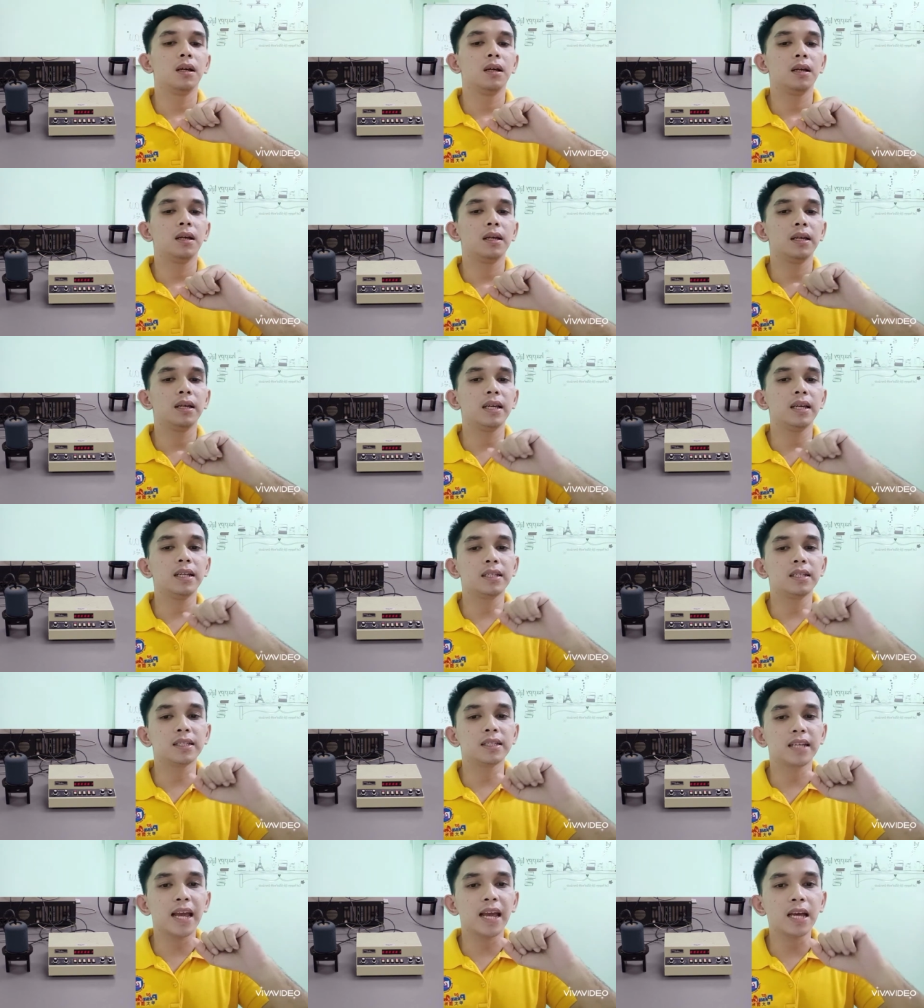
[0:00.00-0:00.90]
it
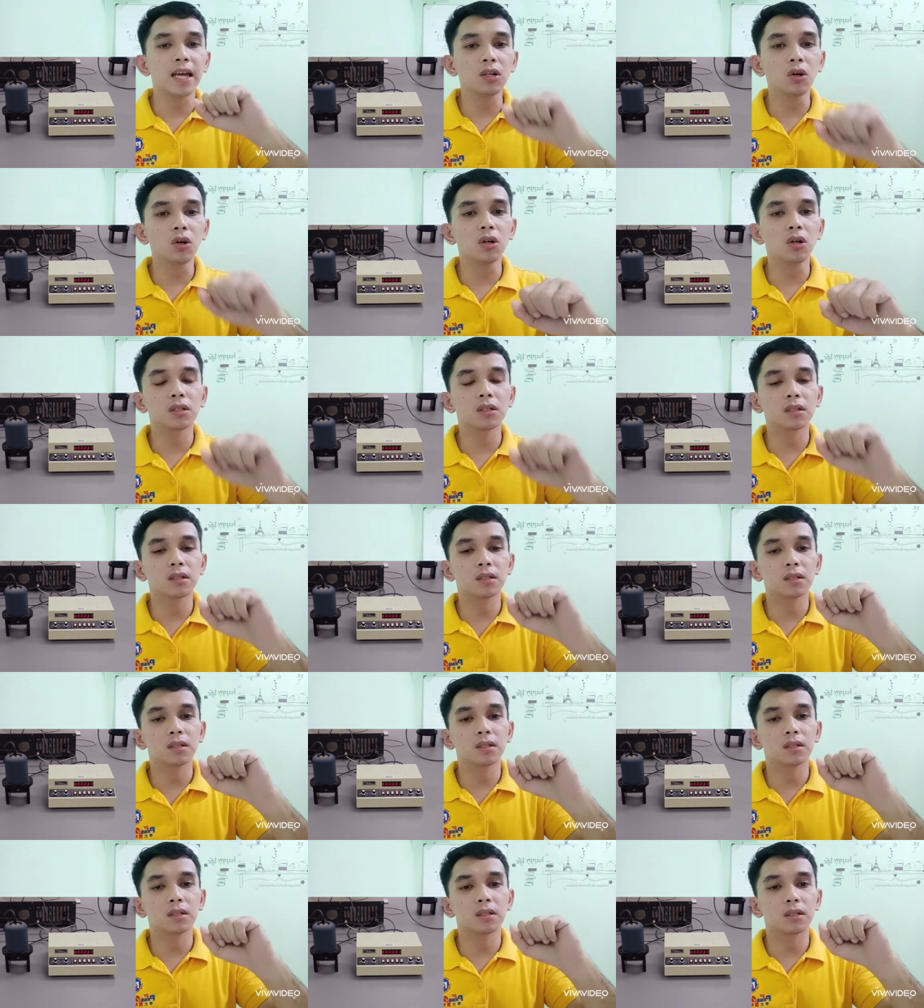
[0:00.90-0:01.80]
cannot
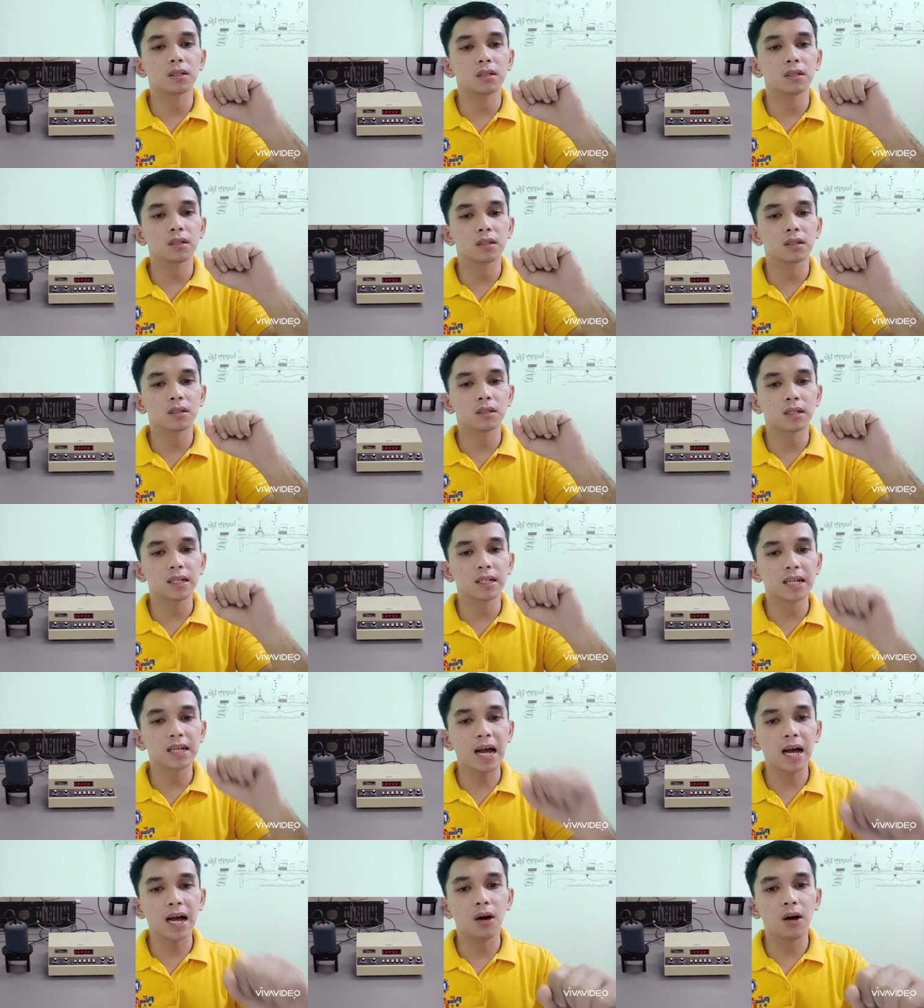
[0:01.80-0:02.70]

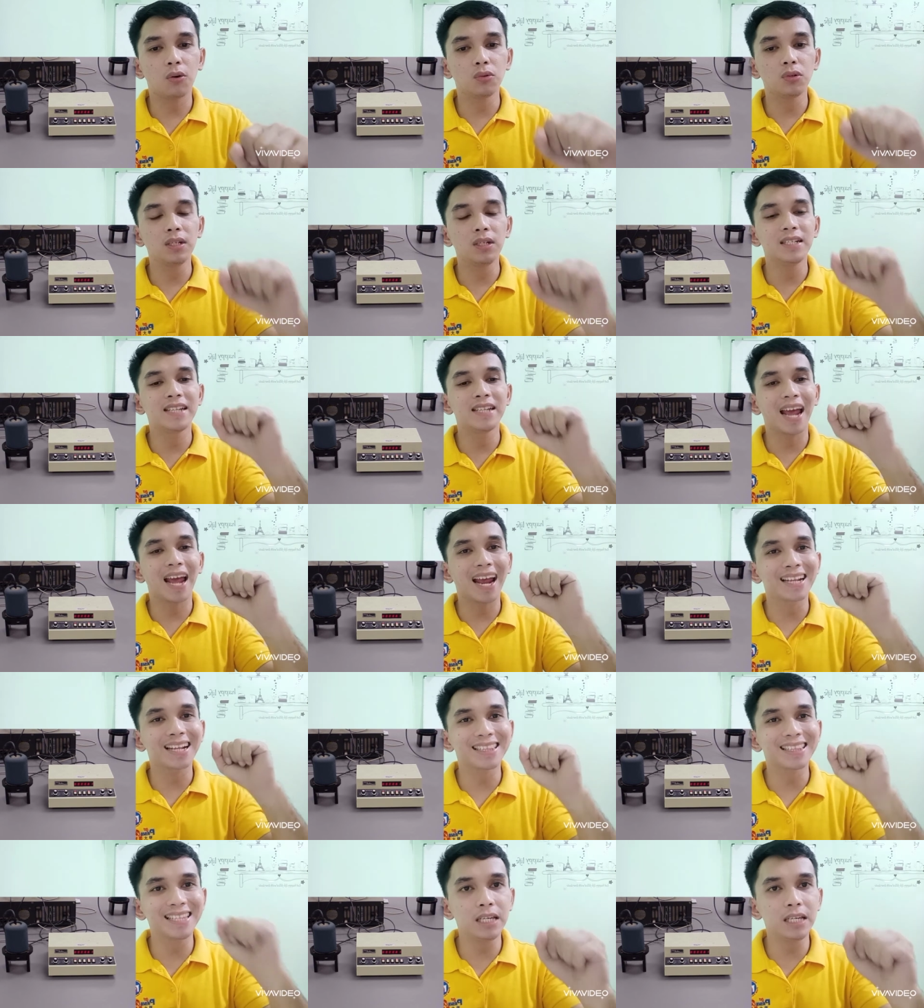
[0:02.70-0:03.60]
count the
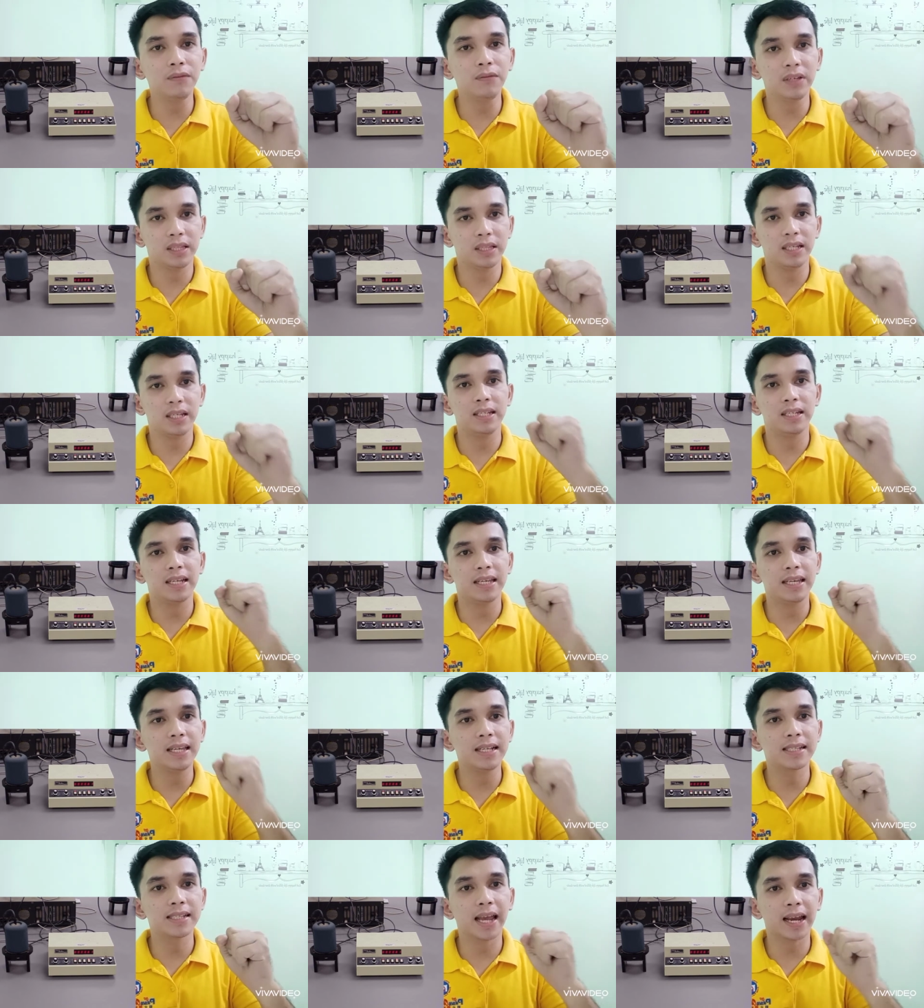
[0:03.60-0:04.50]
activity, the
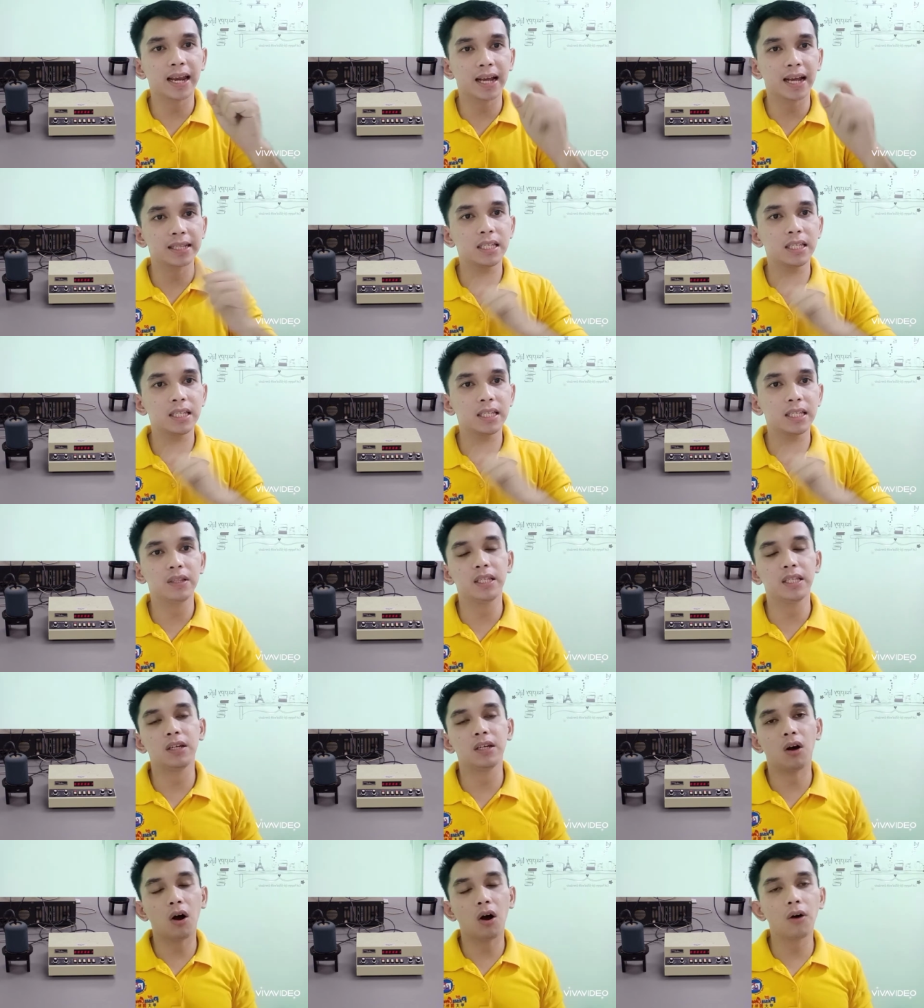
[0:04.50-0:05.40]
exact activity
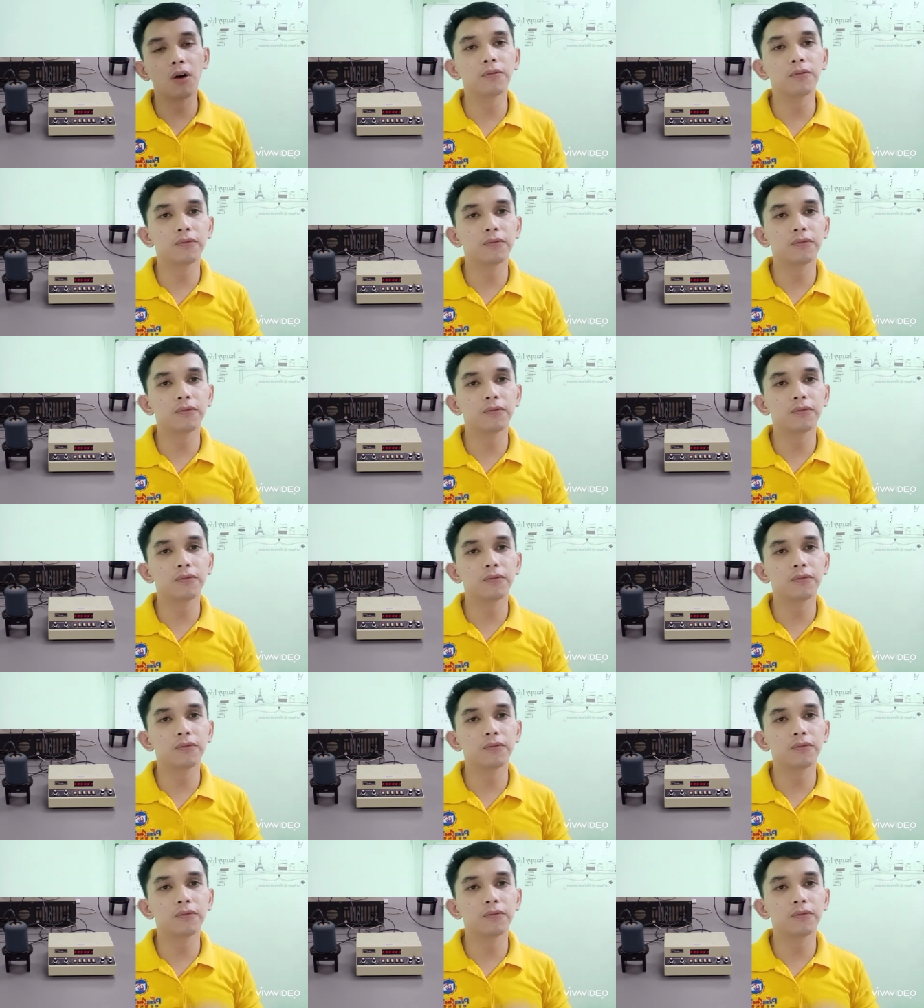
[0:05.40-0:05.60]
of